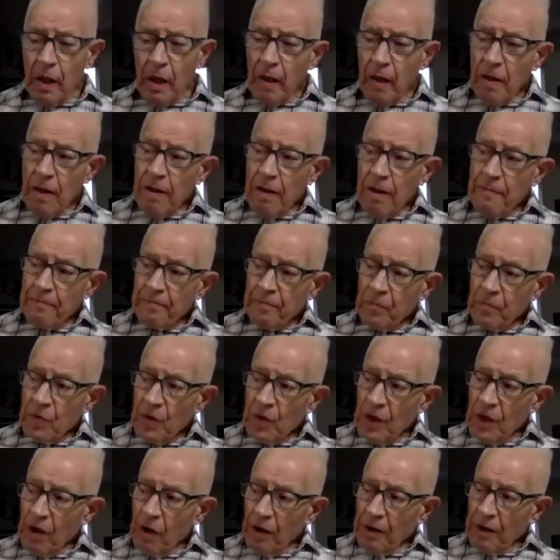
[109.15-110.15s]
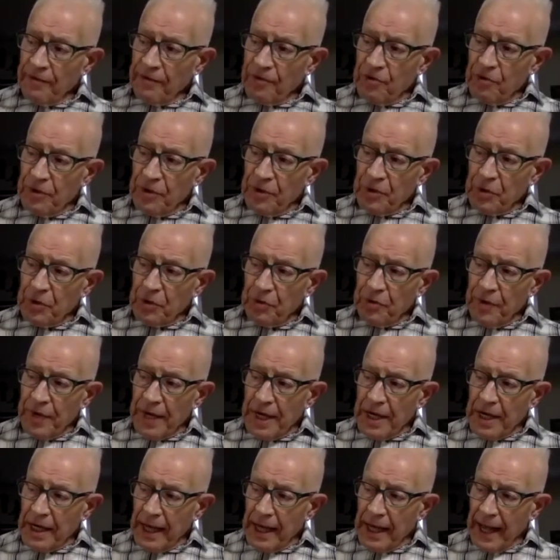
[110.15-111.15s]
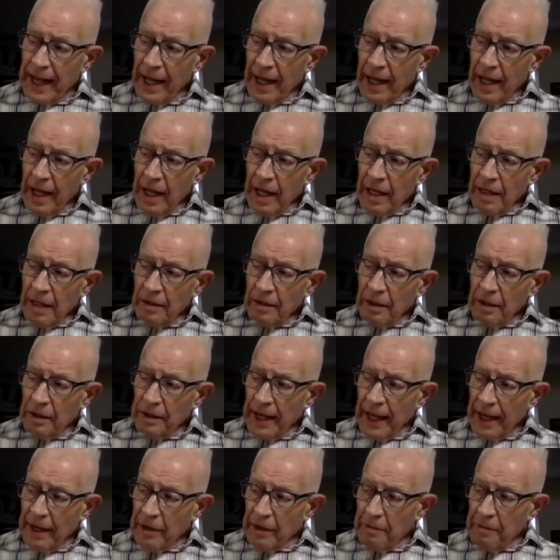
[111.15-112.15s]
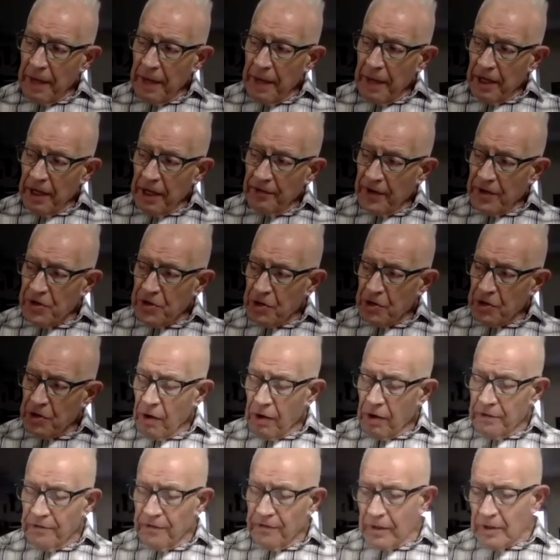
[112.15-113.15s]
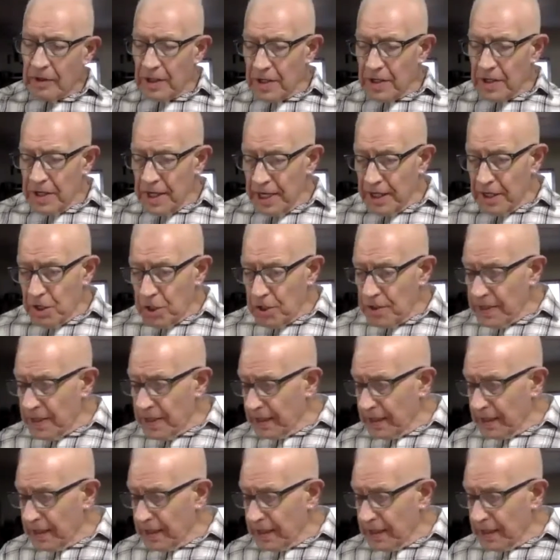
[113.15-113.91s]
The Art of Crystal Reading, Learn How to Manifest Your Heartfelt Intentions.